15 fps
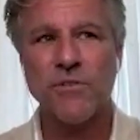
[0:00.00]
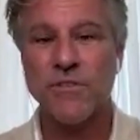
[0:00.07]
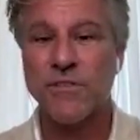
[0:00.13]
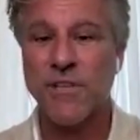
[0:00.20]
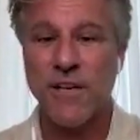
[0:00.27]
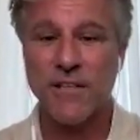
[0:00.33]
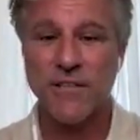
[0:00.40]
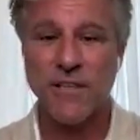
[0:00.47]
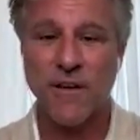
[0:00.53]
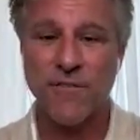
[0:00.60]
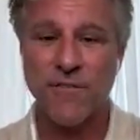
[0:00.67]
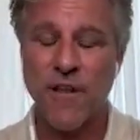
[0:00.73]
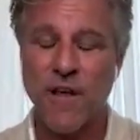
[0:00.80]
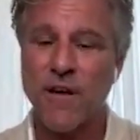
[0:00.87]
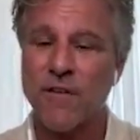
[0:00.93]
Instead of
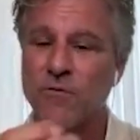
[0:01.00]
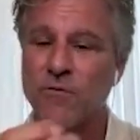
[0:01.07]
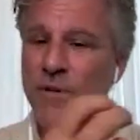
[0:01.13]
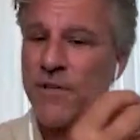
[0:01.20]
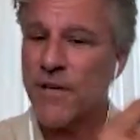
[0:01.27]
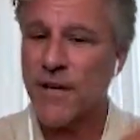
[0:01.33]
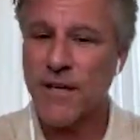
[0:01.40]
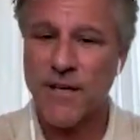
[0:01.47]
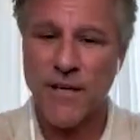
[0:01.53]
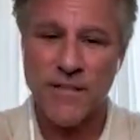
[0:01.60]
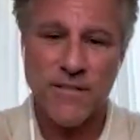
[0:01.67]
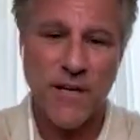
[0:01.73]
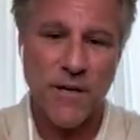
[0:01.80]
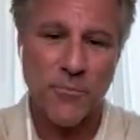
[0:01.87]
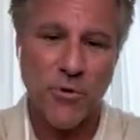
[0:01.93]
self-love, we take an
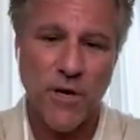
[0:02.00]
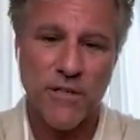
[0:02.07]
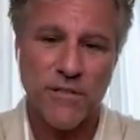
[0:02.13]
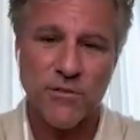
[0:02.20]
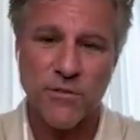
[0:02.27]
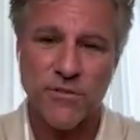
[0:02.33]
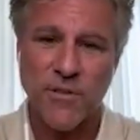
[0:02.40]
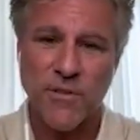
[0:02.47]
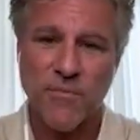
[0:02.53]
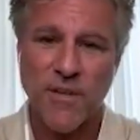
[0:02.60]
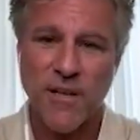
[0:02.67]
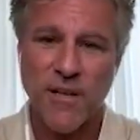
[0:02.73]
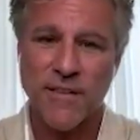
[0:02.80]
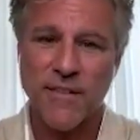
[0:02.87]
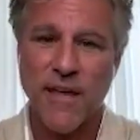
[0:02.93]
antidepressant or
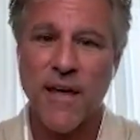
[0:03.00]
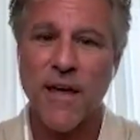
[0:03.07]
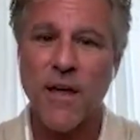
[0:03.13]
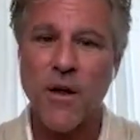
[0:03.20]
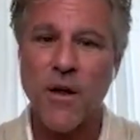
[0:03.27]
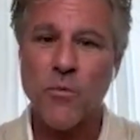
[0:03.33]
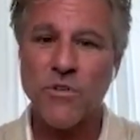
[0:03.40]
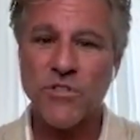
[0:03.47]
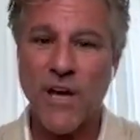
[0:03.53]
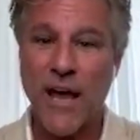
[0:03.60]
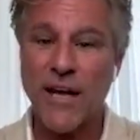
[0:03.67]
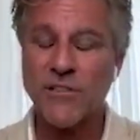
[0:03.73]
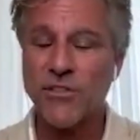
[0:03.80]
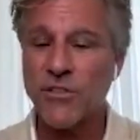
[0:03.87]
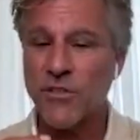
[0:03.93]
something like that, which
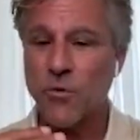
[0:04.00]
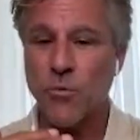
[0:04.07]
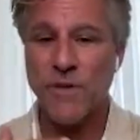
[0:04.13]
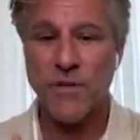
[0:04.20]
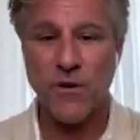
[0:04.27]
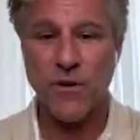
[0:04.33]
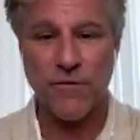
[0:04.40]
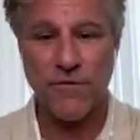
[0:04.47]
actually we don't